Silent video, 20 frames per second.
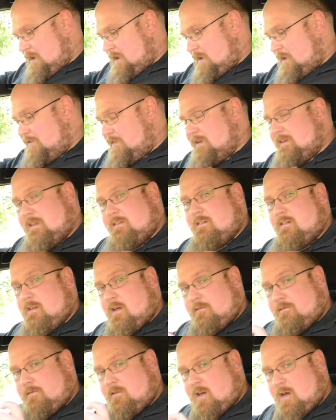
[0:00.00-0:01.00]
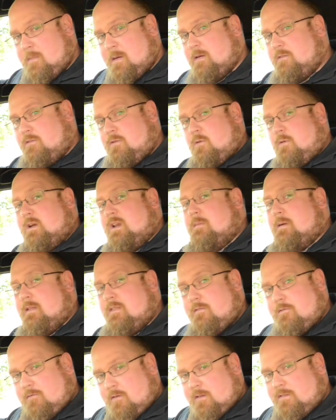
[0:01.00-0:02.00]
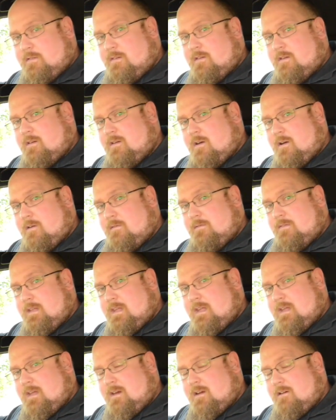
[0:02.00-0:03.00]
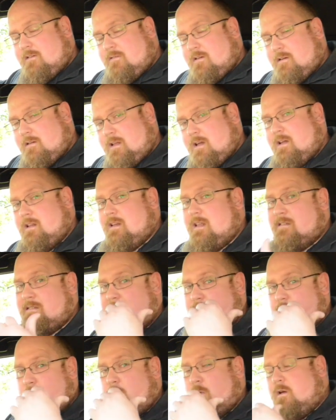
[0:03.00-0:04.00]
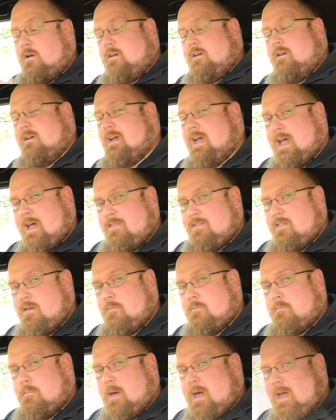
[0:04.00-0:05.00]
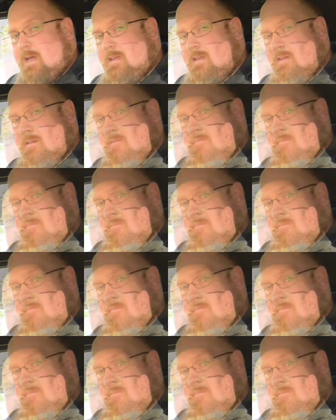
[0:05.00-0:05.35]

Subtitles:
And I think that's enough about talking about the front of the Corolla. Let's have a look at the back.